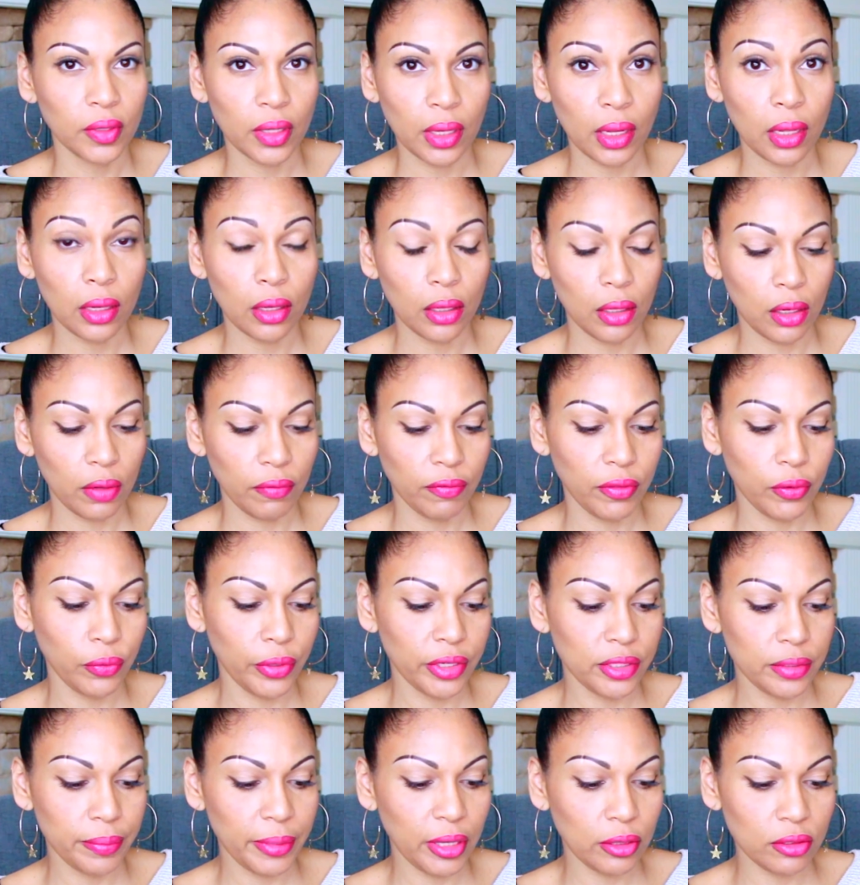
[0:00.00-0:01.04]
I love the way
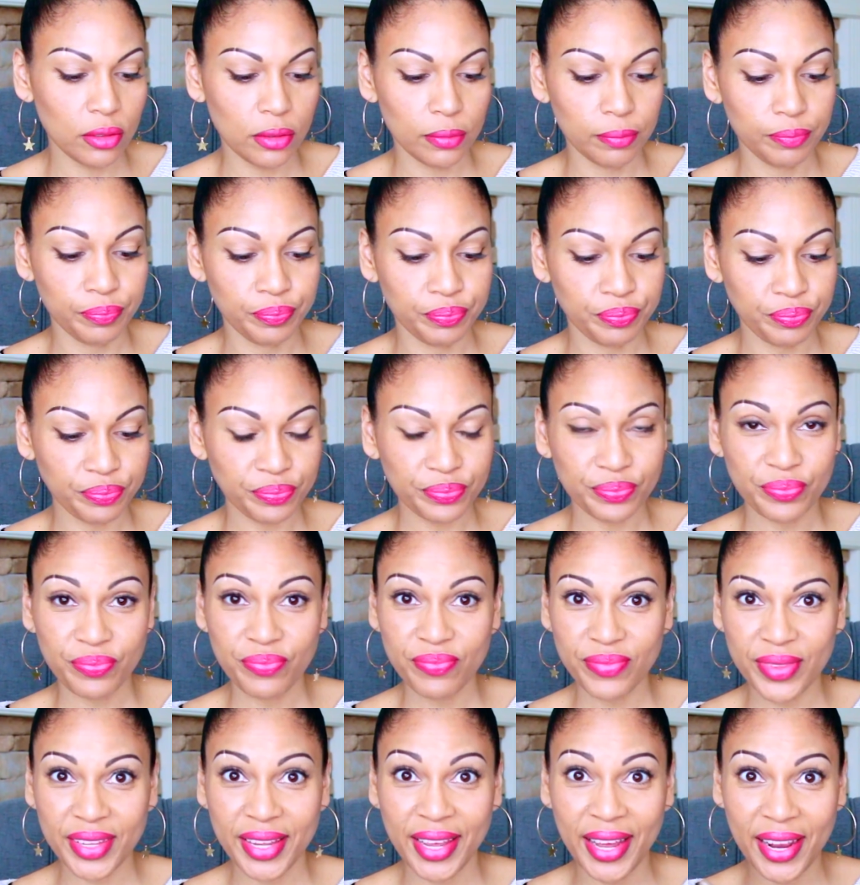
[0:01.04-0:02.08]
it smells.
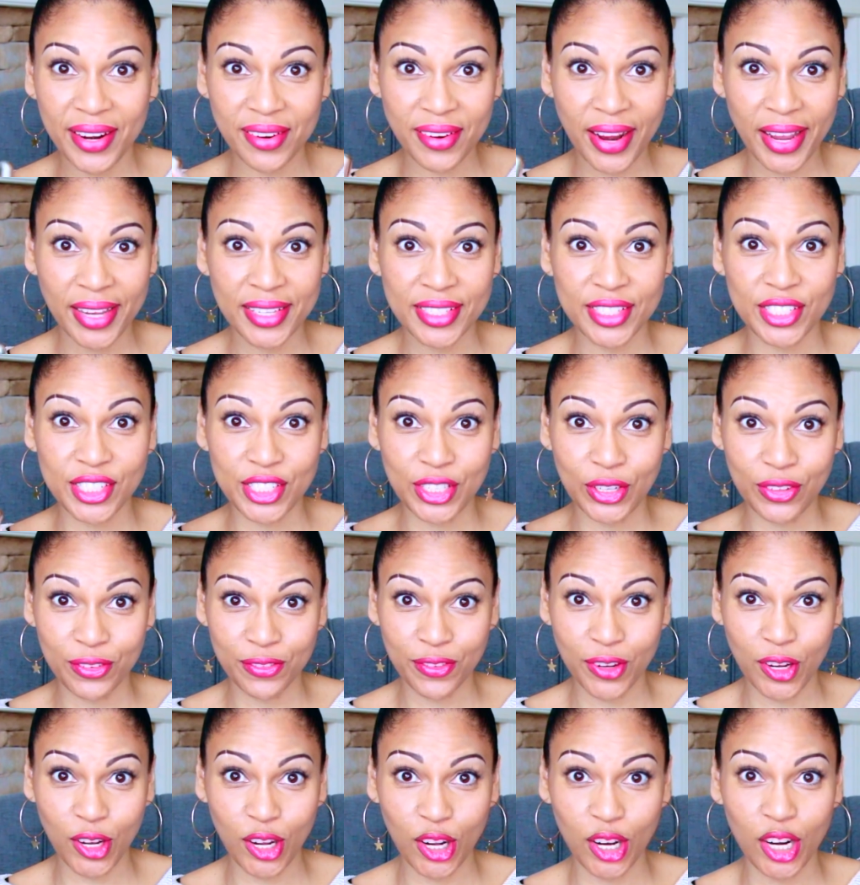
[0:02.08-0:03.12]
All right, so
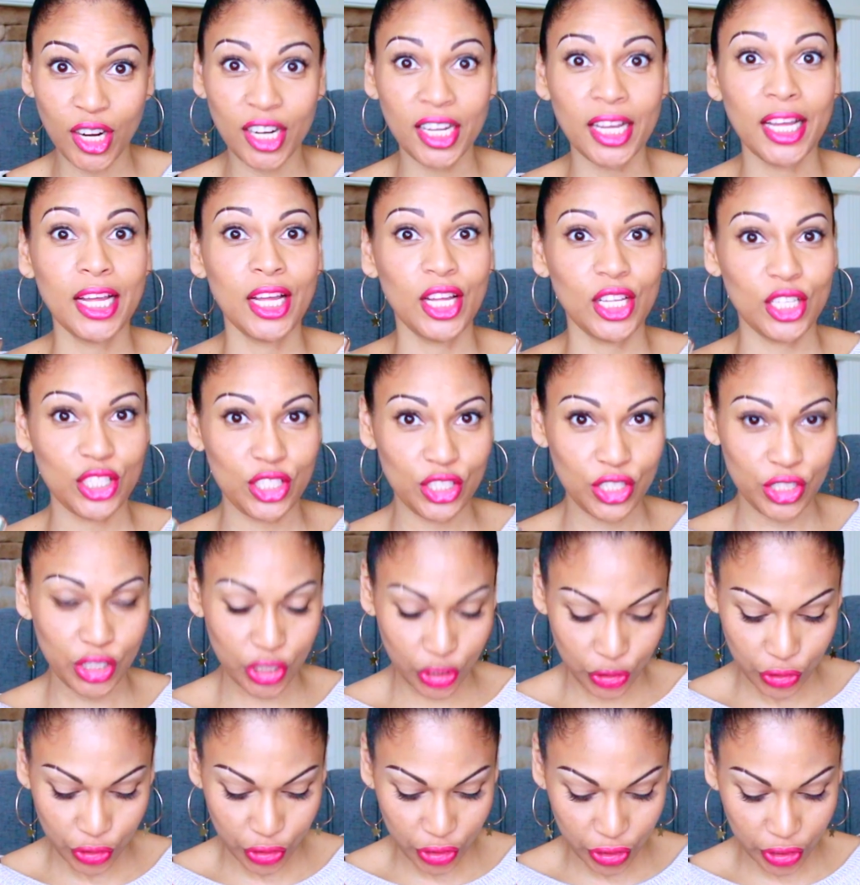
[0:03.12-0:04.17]
far,
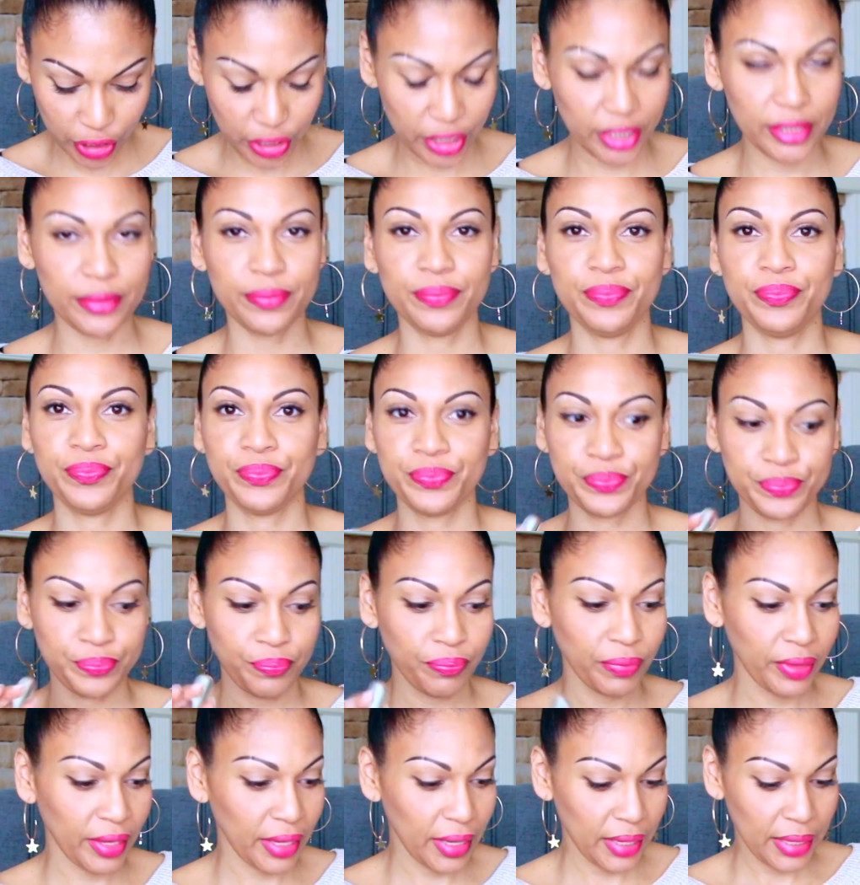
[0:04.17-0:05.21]
so good.
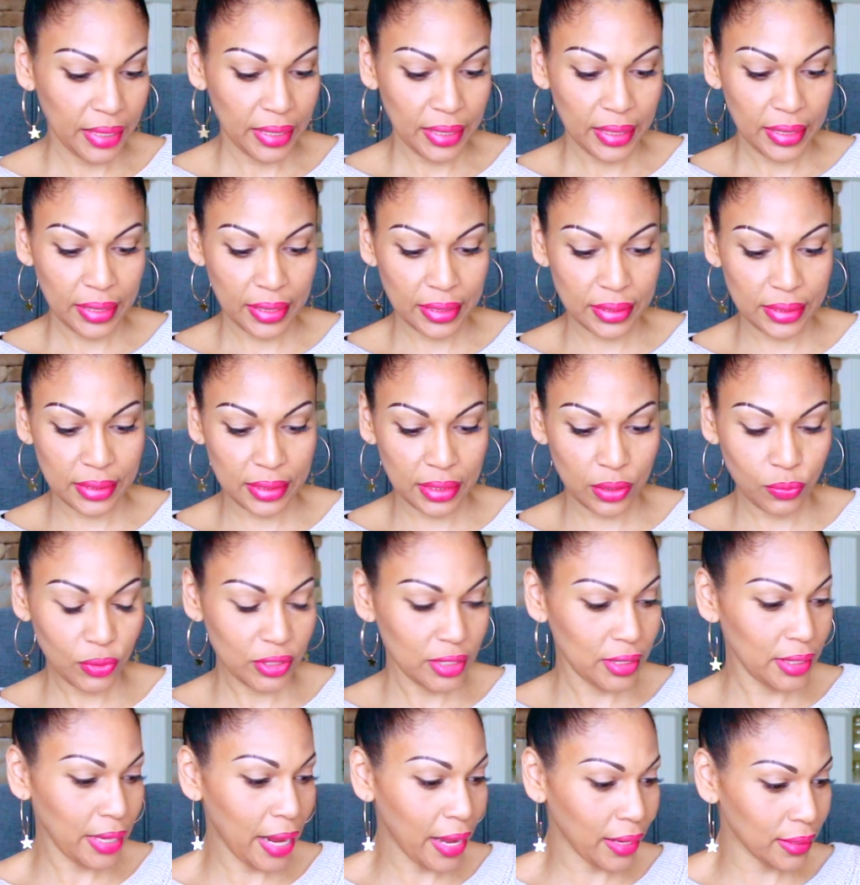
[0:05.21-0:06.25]
Let's see
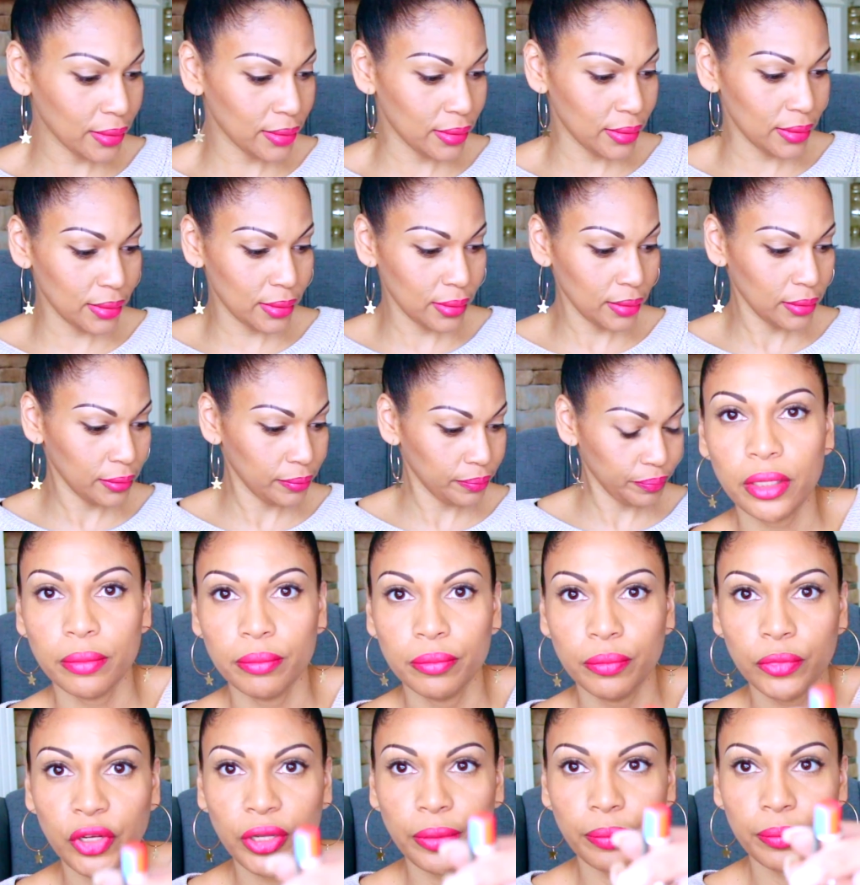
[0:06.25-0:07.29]
what's next.
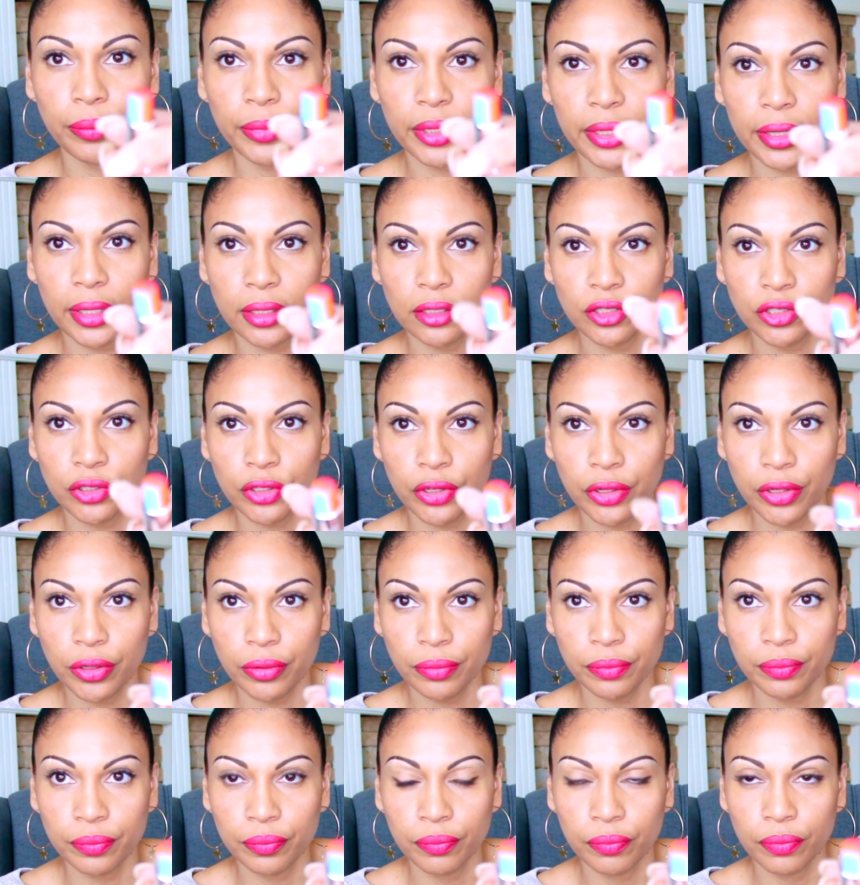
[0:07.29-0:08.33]
Wait, I gotta show
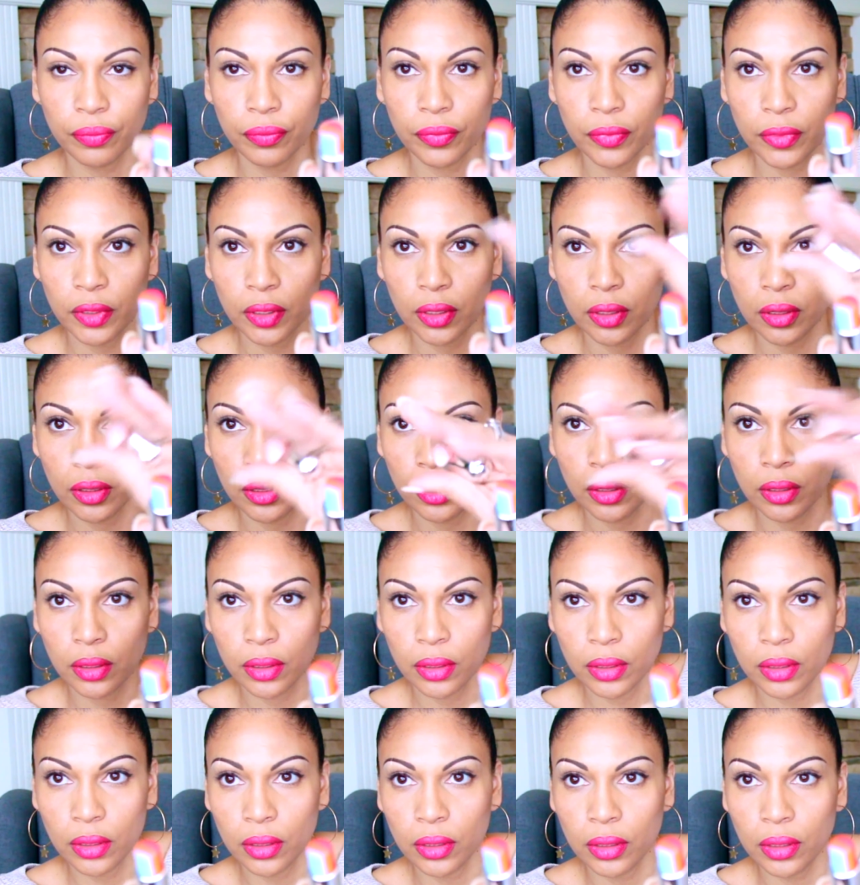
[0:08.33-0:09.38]
you.
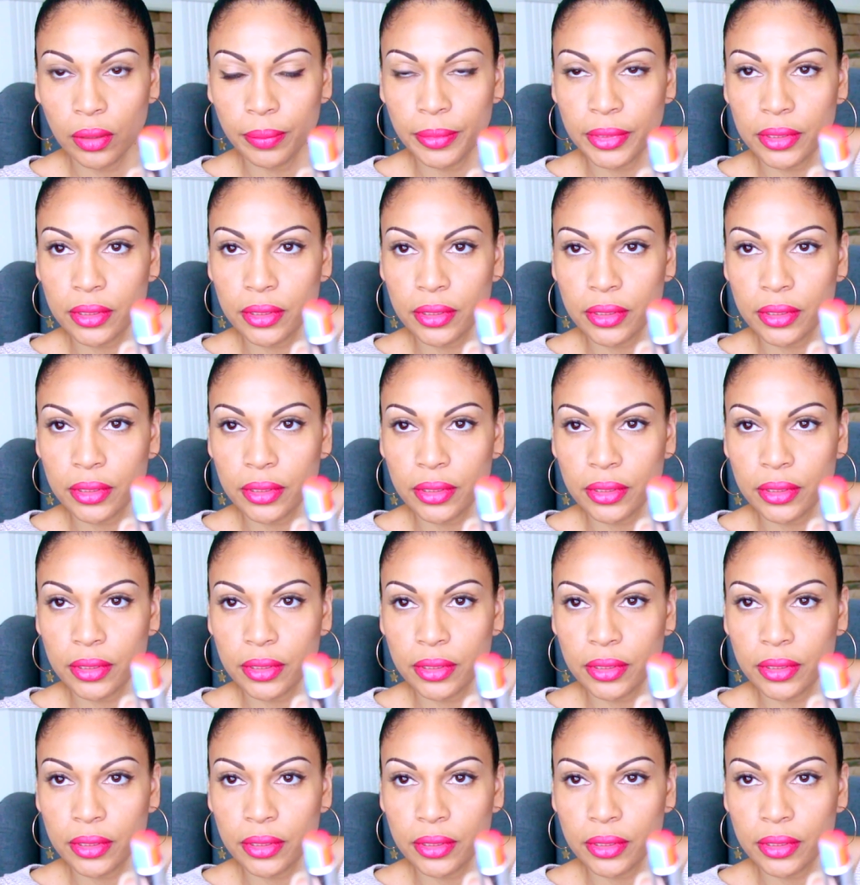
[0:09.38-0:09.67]
Let me